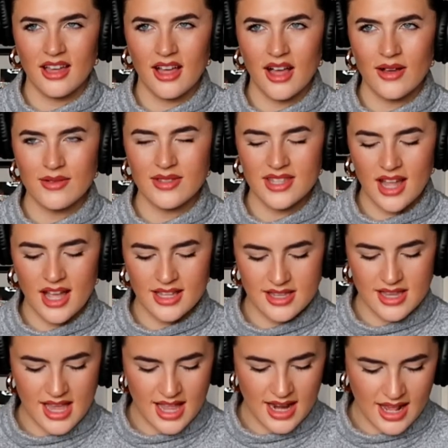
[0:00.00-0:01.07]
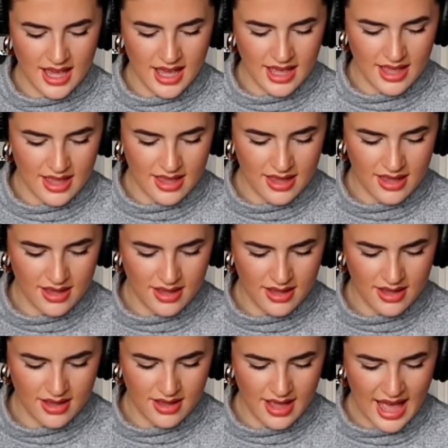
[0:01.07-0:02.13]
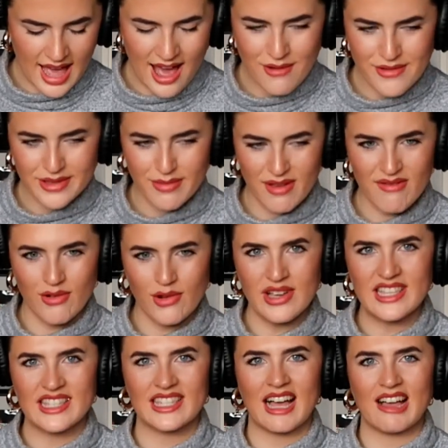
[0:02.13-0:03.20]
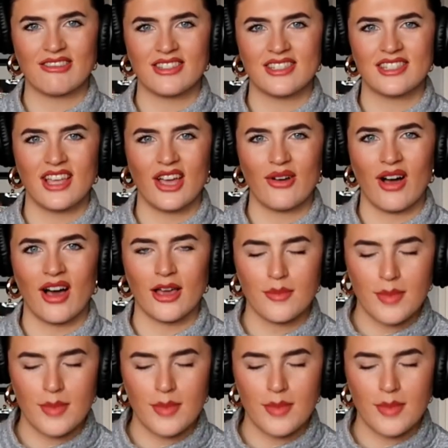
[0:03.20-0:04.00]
I was 19 here. How is my voice sound so high